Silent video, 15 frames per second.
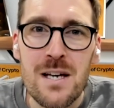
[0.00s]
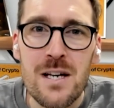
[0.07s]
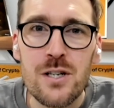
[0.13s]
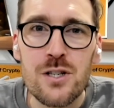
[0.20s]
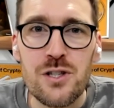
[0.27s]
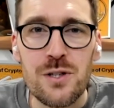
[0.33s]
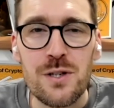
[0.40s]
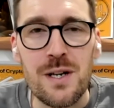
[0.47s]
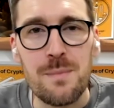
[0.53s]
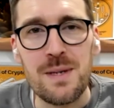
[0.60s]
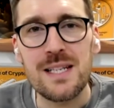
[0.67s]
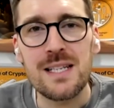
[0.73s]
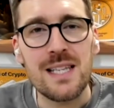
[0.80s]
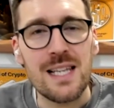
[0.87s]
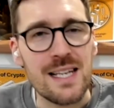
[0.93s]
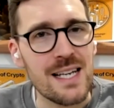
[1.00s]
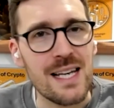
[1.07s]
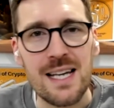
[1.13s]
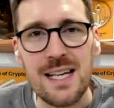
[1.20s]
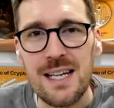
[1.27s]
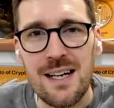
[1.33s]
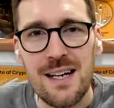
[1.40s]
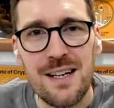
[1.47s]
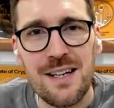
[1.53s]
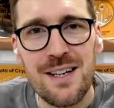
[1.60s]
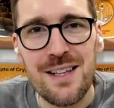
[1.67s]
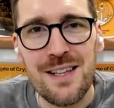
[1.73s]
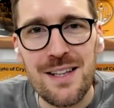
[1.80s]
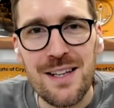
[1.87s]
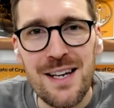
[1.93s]
Sure. I mean, like,
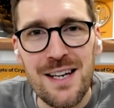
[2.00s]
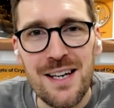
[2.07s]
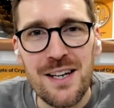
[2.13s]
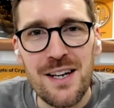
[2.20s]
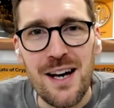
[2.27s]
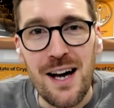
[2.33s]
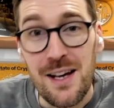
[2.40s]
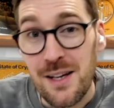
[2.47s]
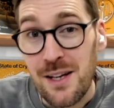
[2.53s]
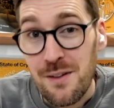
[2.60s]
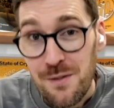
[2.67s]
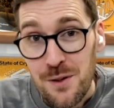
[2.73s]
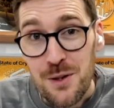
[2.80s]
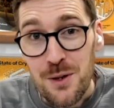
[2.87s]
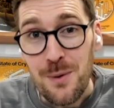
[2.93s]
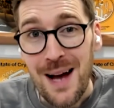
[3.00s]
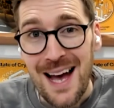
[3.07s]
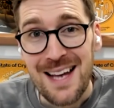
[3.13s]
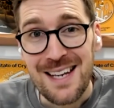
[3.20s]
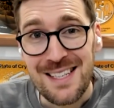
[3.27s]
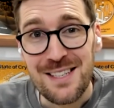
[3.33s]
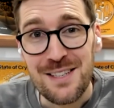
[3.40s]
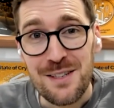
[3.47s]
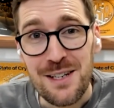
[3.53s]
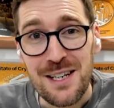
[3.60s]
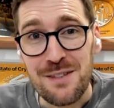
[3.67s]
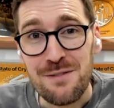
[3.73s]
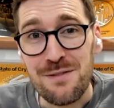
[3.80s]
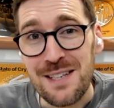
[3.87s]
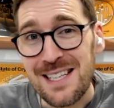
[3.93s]
if you know Hani and
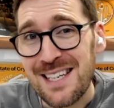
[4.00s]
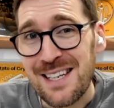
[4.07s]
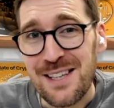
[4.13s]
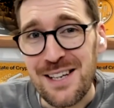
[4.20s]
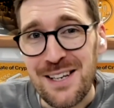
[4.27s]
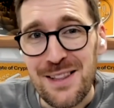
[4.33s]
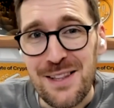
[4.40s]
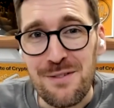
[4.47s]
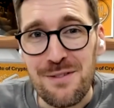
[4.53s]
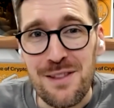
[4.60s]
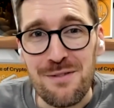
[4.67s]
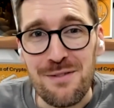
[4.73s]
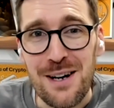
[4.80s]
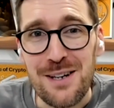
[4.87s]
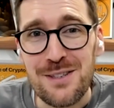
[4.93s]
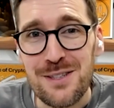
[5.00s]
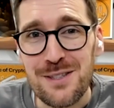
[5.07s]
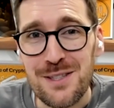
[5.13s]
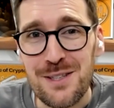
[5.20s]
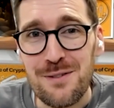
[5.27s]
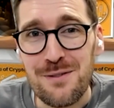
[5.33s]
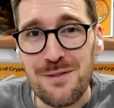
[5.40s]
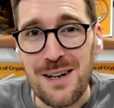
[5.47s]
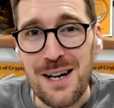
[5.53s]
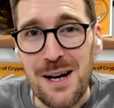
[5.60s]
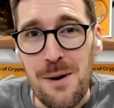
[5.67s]
Ophelia, the founders of